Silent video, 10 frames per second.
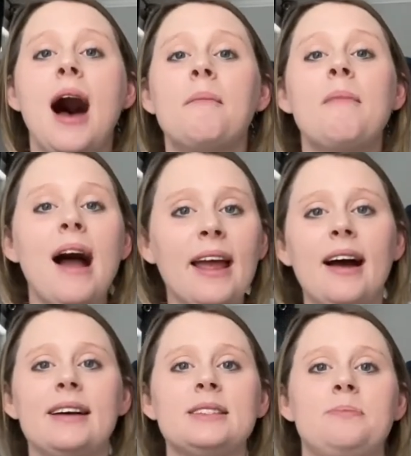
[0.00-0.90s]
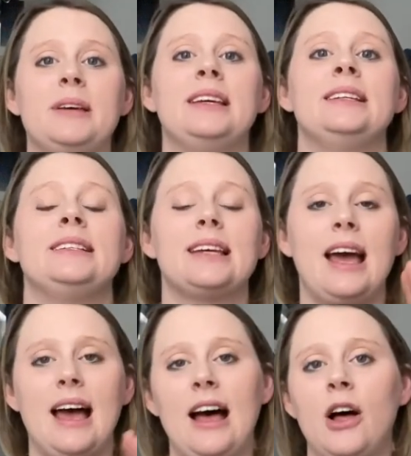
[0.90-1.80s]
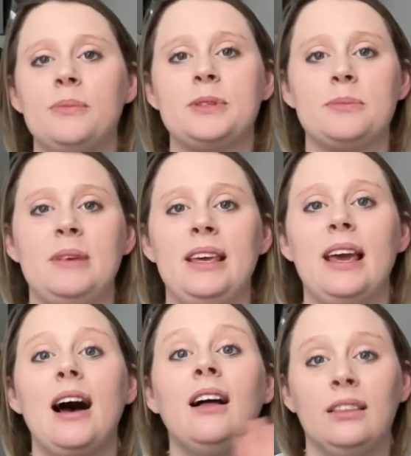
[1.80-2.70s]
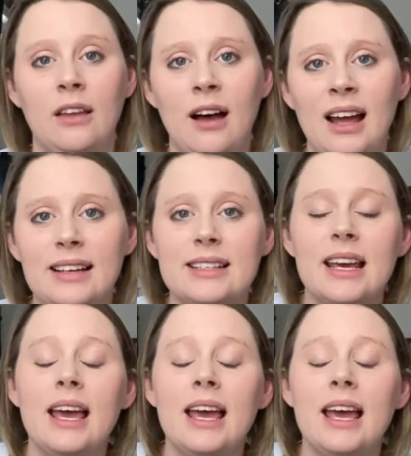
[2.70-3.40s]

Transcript: My husband helps me a lot.